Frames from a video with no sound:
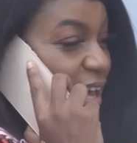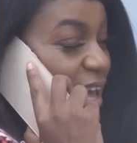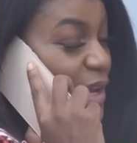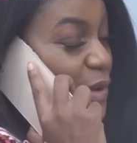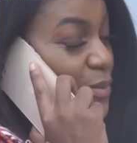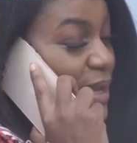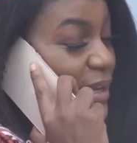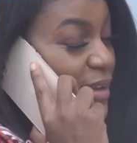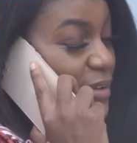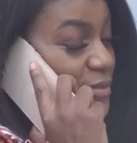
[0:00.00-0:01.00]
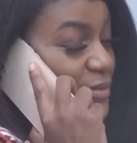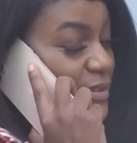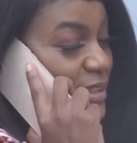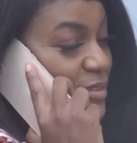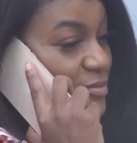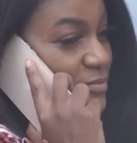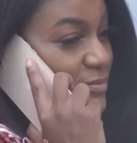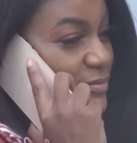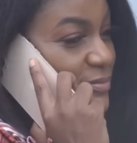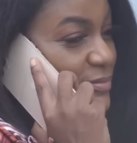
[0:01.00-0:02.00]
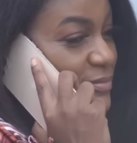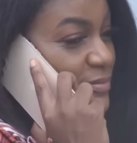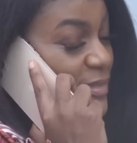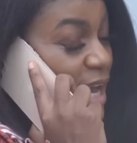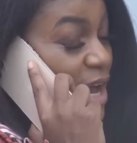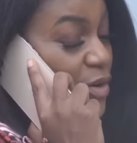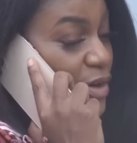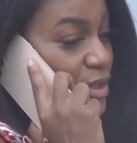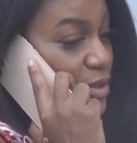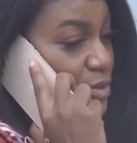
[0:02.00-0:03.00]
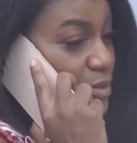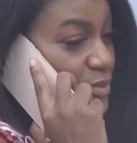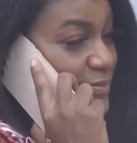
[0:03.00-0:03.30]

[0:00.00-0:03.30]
Hello, my love. How are you?